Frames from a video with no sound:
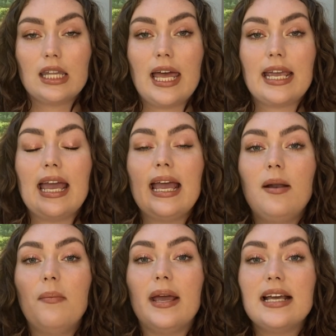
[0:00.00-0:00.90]
Like,
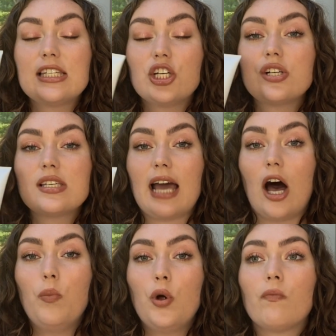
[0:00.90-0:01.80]
it makes your
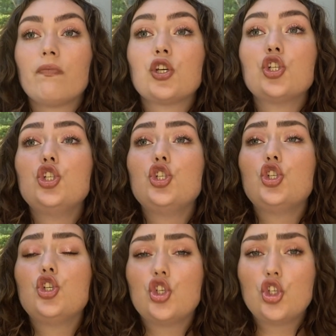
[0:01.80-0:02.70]
scalp
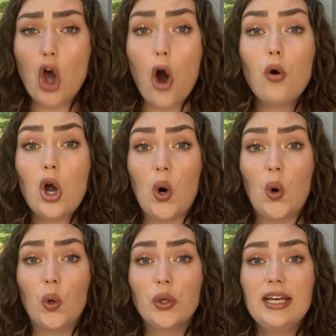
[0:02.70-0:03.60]
so
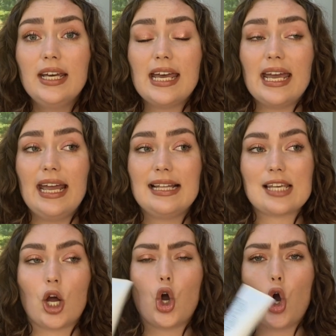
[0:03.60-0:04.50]
cold.
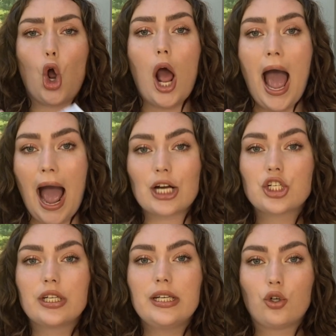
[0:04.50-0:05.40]
It's
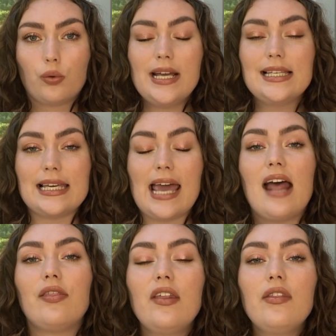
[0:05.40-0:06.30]
actually crazy.
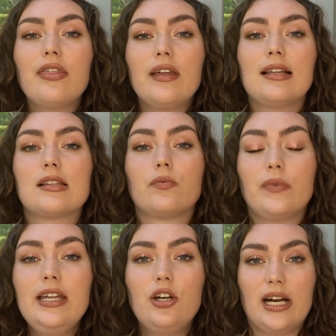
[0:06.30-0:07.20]
And then the thing that's
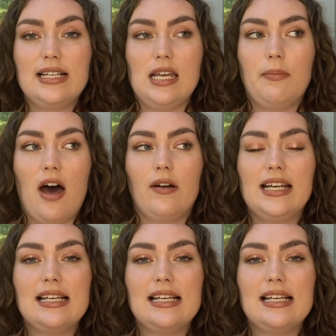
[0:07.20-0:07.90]
really crazy about it